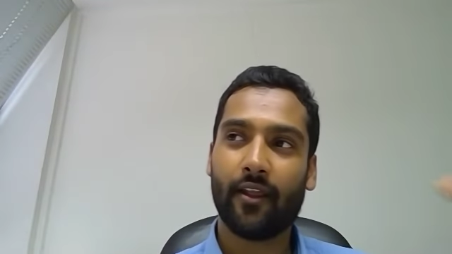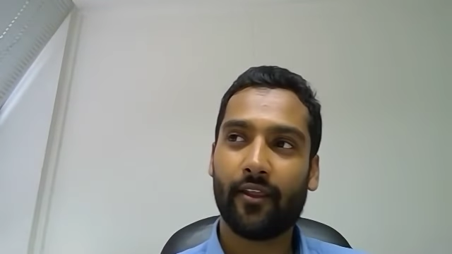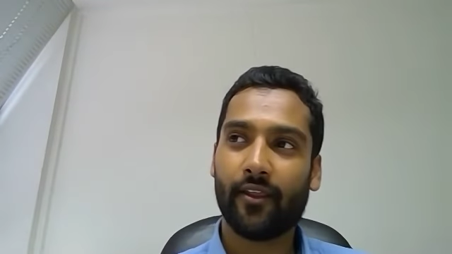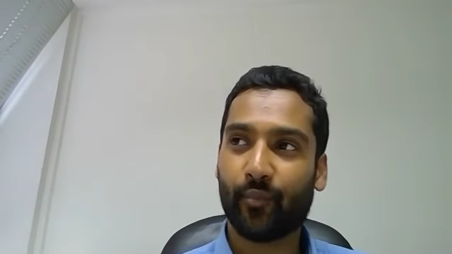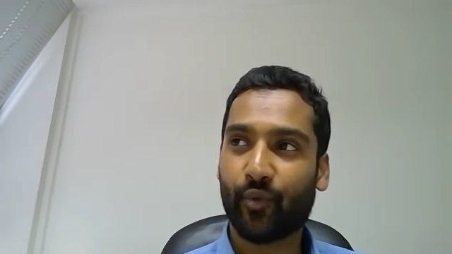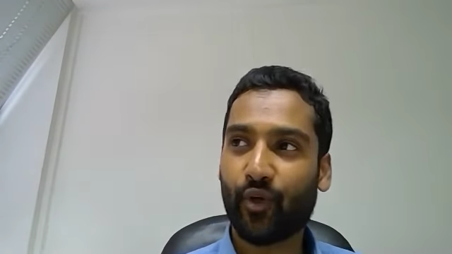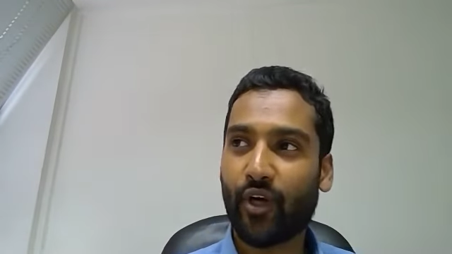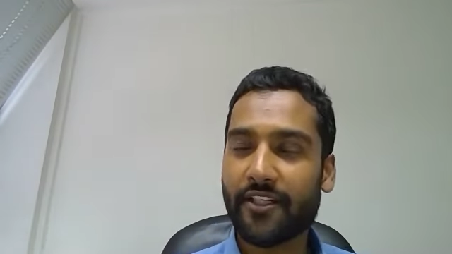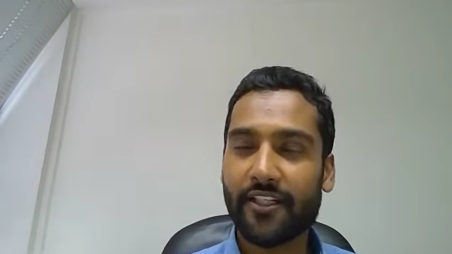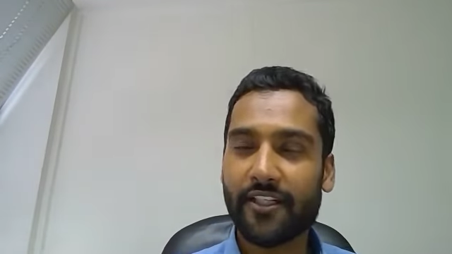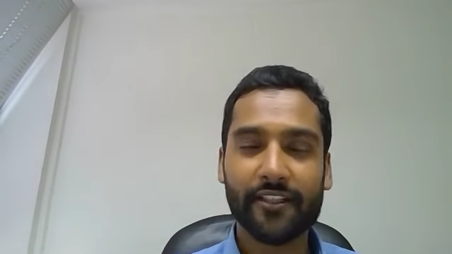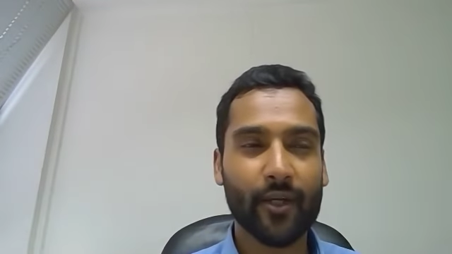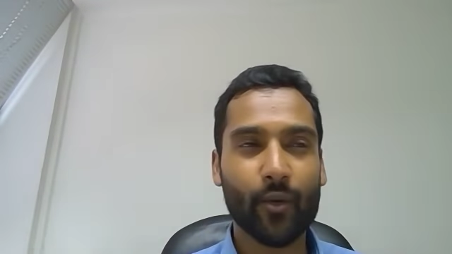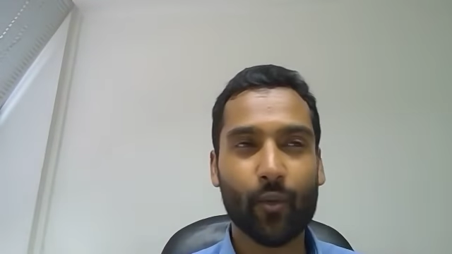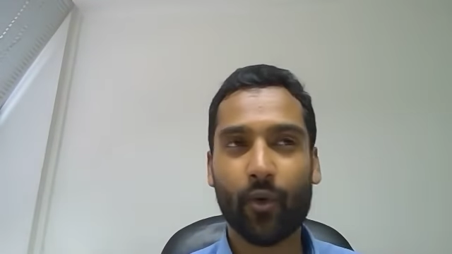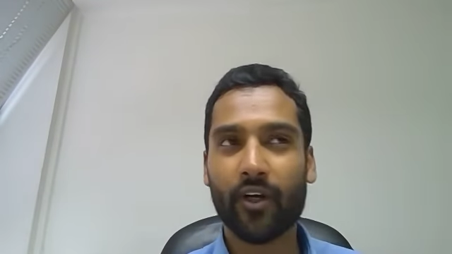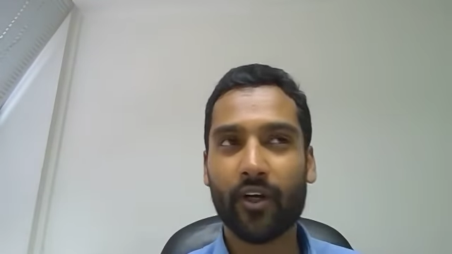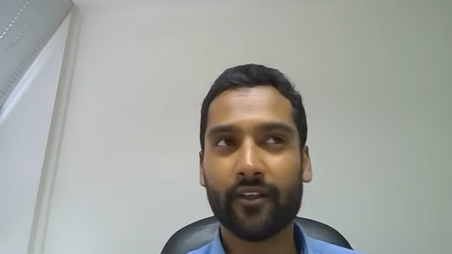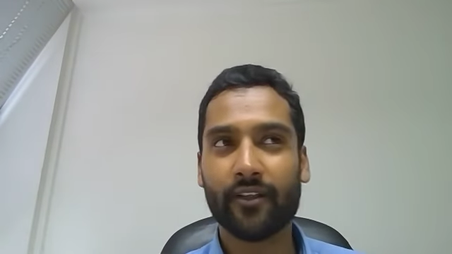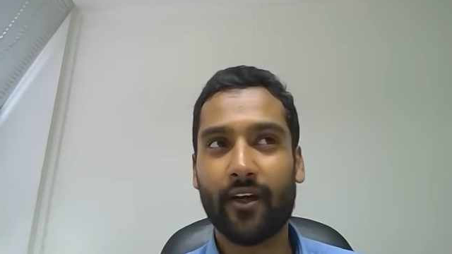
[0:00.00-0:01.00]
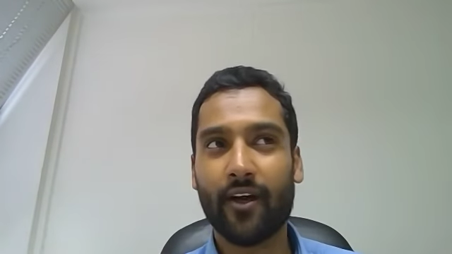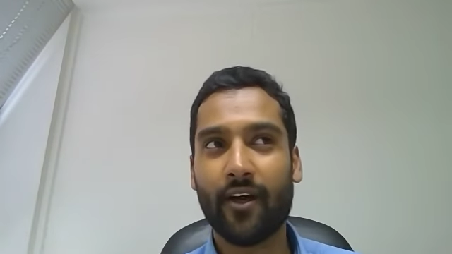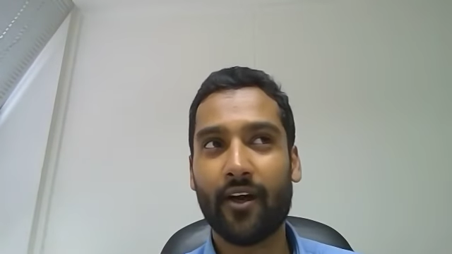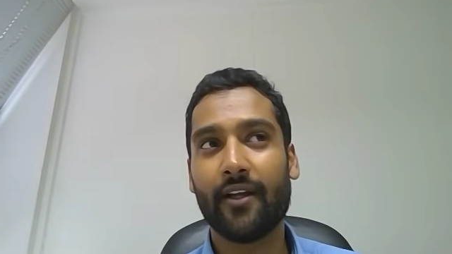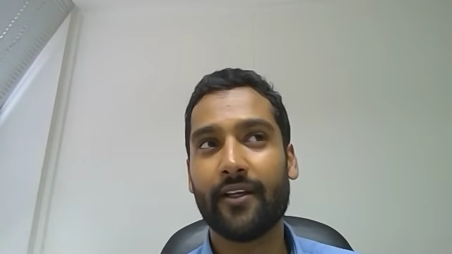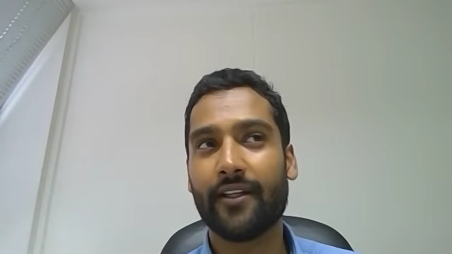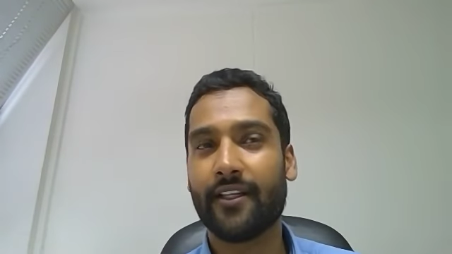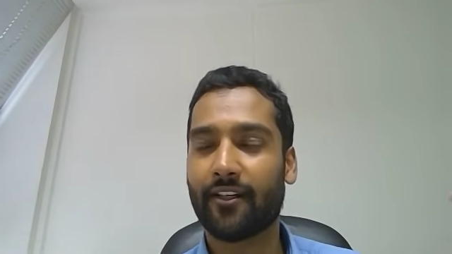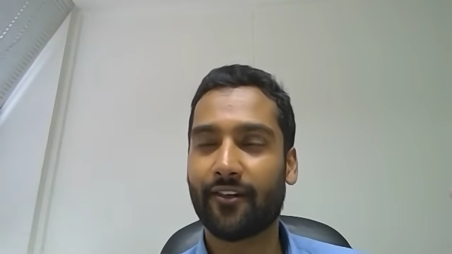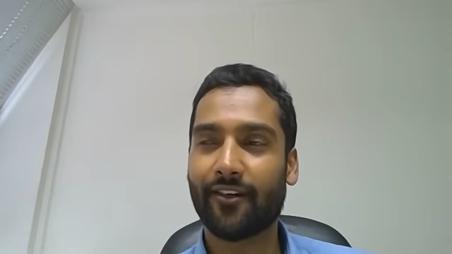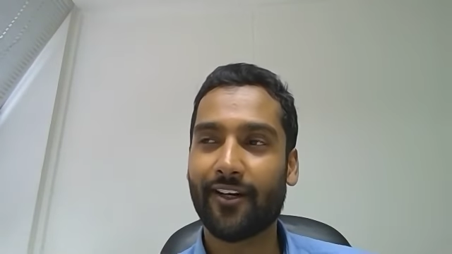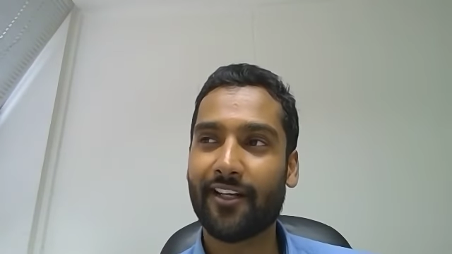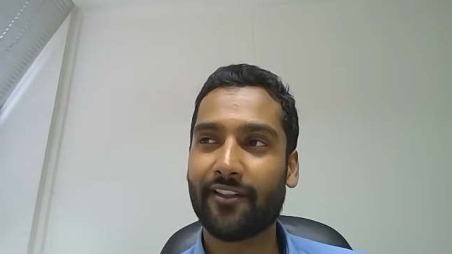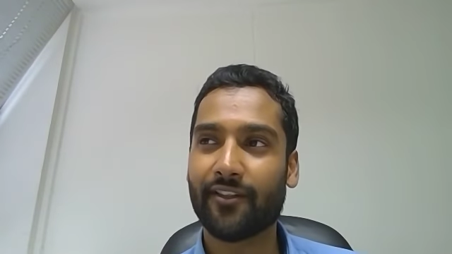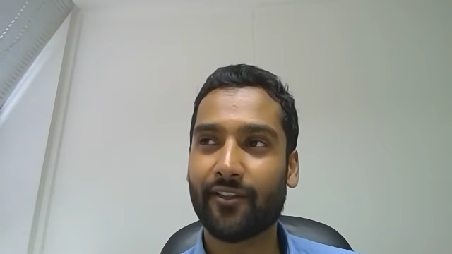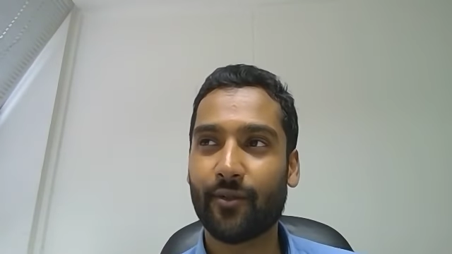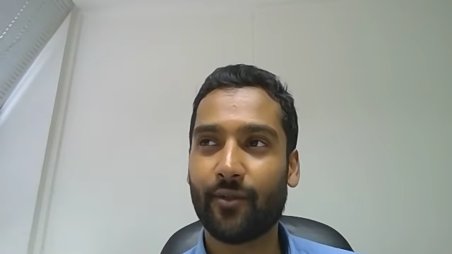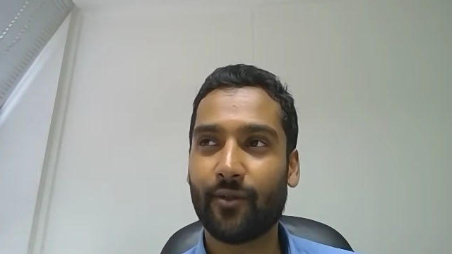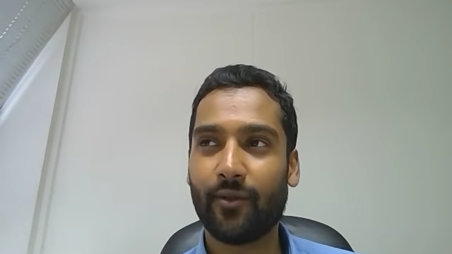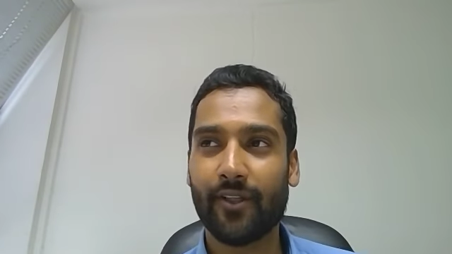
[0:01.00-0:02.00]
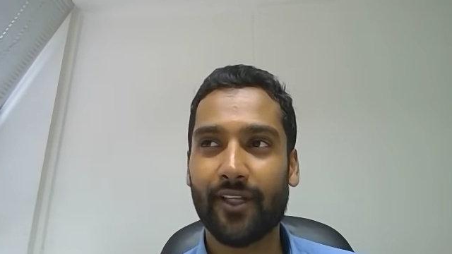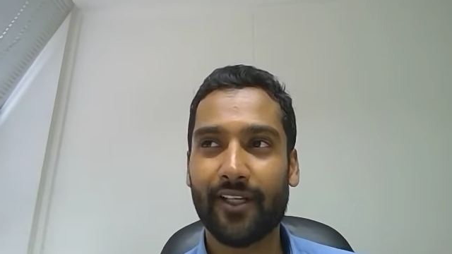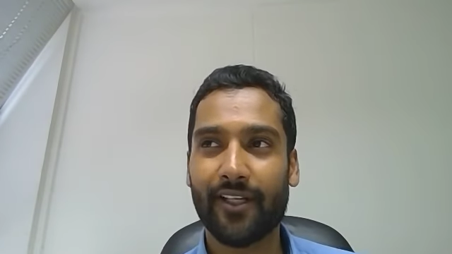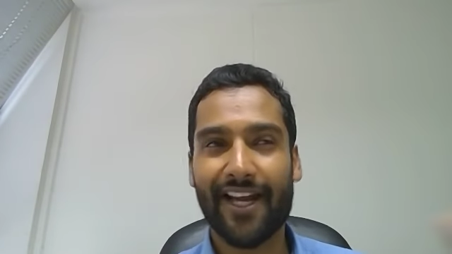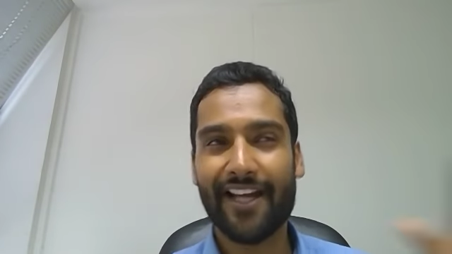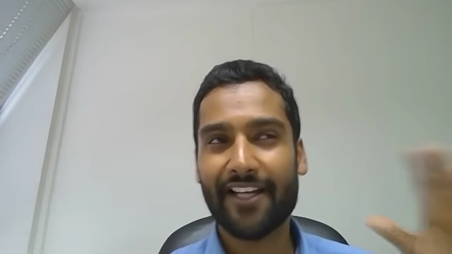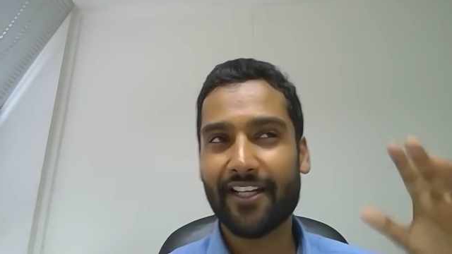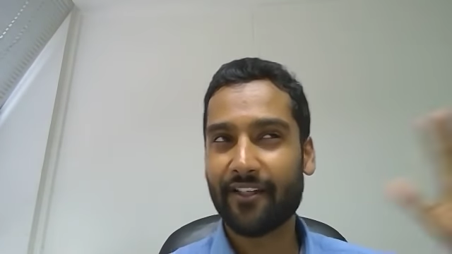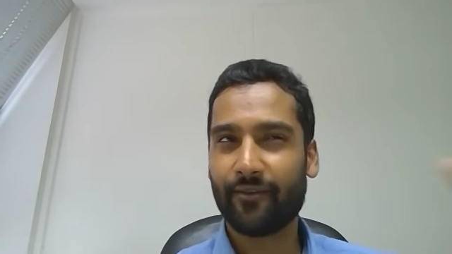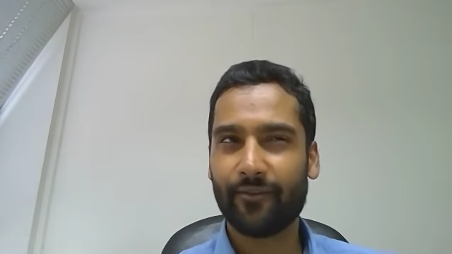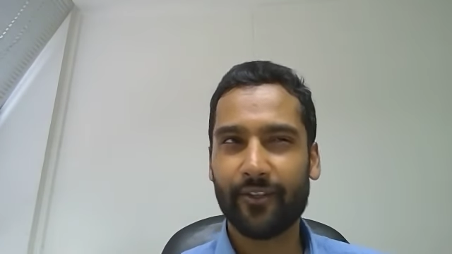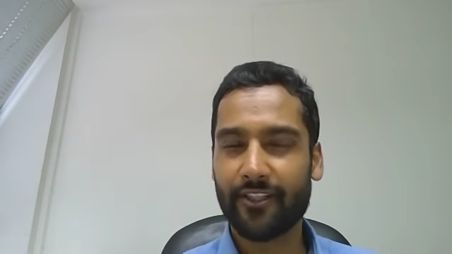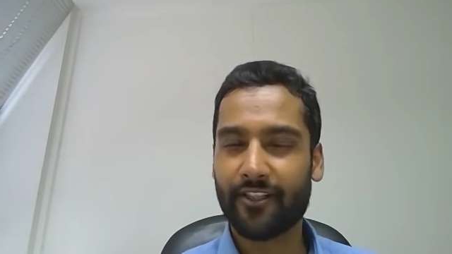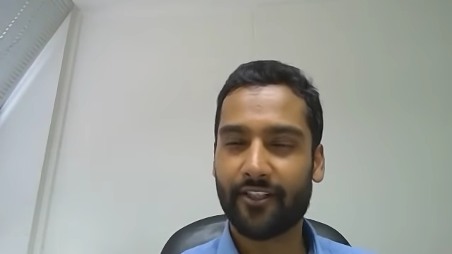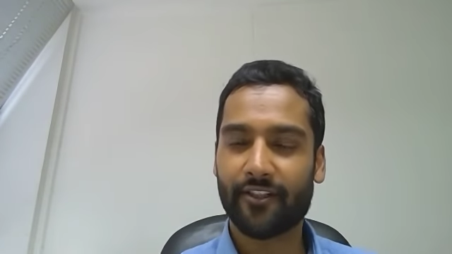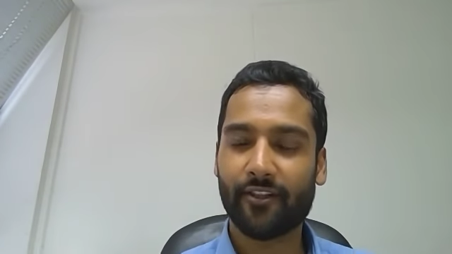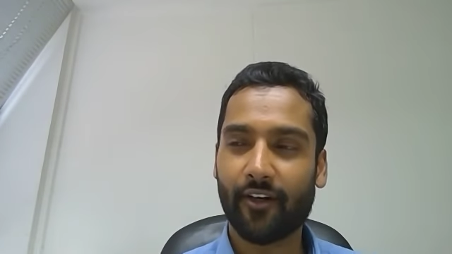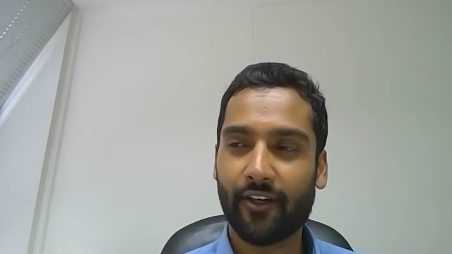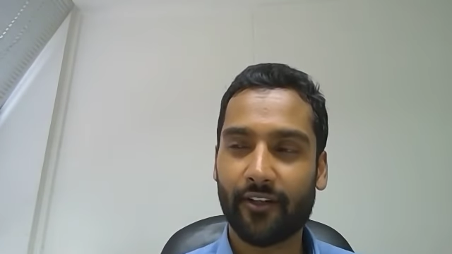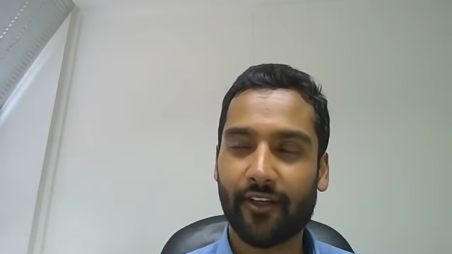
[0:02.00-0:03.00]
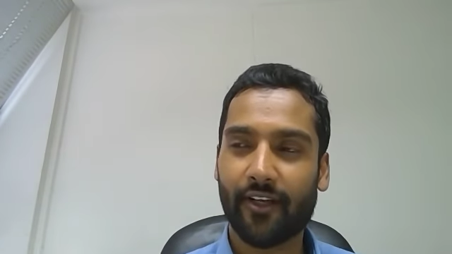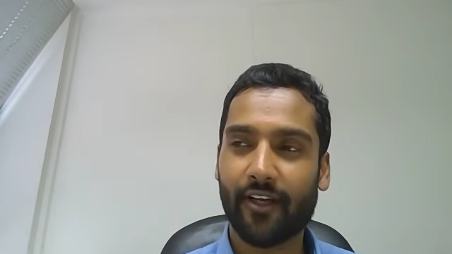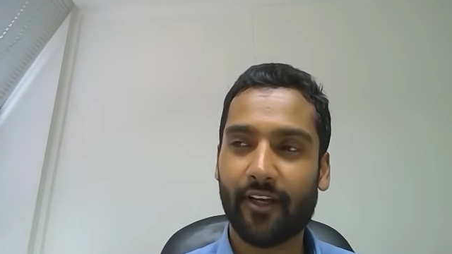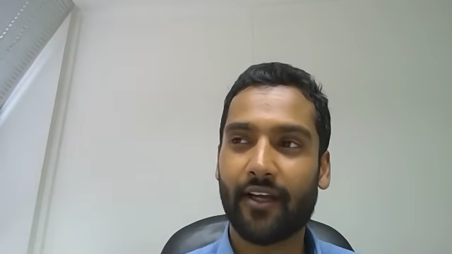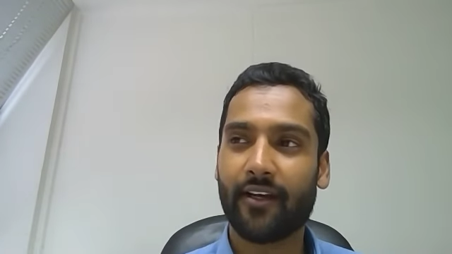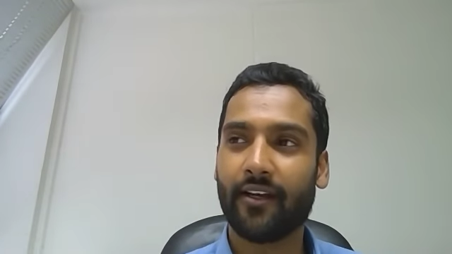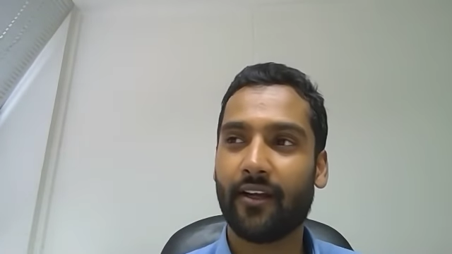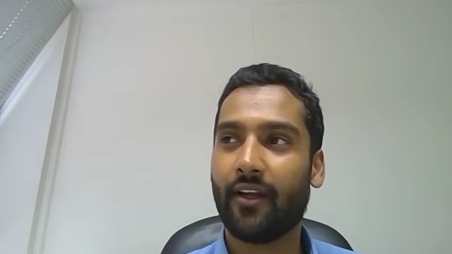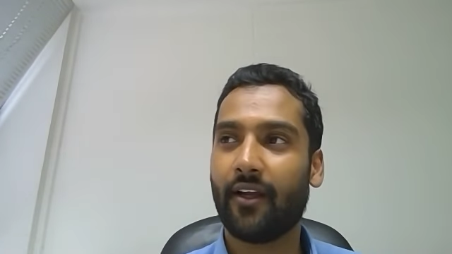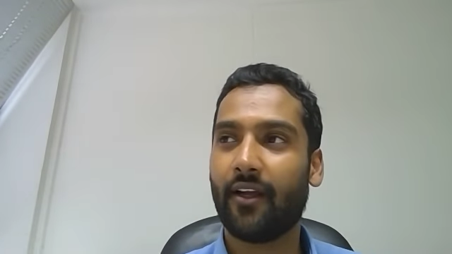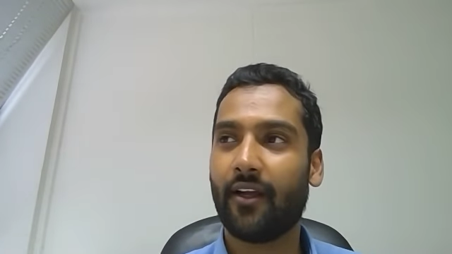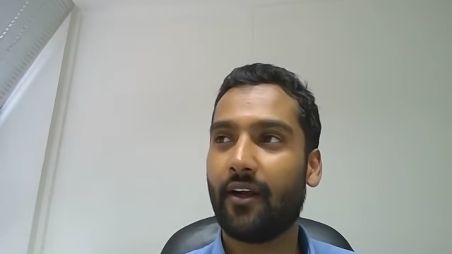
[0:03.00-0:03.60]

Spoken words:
the project I worked on in grad school, like I didn't really start that.